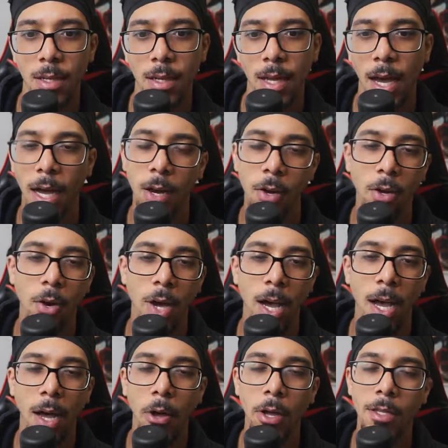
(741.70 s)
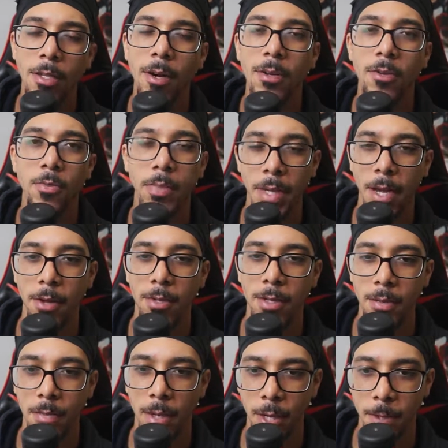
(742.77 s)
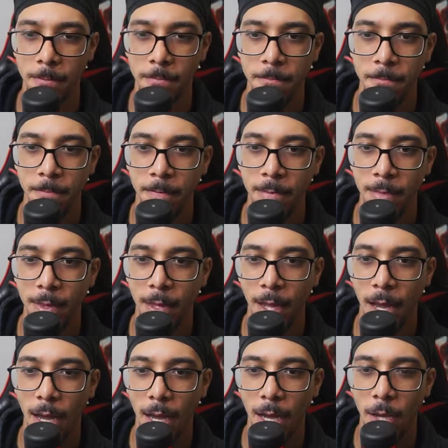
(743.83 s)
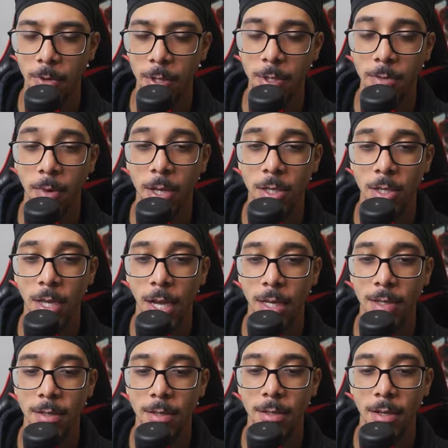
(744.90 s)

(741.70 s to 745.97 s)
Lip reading: I don't know how, it's hard to pronounce it, but we used to watch that.